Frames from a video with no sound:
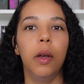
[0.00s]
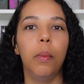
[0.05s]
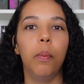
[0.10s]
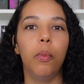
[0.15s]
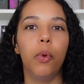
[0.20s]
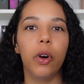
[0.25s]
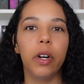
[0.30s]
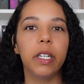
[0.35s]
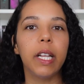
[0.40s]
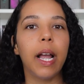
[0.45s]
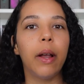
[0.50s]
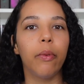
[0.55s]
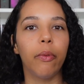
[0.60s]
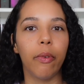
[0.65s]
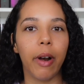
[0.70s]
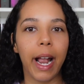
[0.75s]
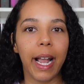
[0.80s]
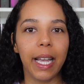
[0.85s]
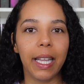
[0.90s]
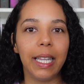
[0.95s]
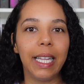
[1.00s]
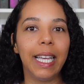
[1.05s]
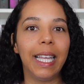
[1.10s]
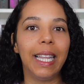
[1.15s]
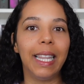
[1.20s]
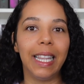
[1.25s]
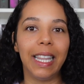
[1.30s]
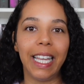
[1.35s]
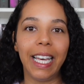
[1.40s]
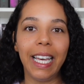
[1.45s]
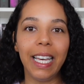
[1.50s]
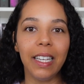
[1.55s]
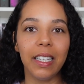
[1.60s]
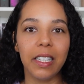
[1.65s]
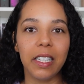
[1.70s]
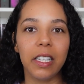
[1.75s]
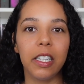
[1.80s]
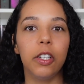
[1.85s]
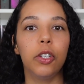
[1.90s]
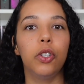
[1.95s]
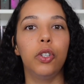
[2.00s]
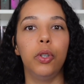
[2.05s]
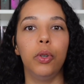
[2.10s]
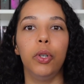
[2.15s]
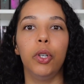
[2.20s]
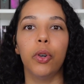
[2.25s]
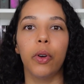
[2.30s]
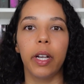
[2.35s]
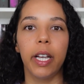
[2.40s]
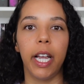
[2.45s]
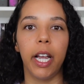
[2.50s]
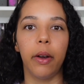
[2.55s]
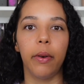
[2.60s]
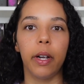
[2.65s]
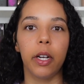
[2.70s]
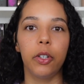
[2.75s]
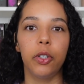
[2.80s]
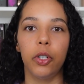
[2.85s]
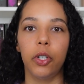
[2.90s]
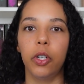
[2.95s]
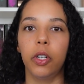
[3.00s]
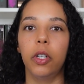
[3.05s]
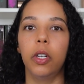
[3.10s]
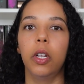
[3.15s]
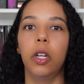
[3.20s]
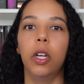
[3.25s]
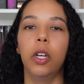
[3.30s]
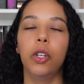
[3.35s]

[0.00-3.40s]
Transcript: more directly linked to your character.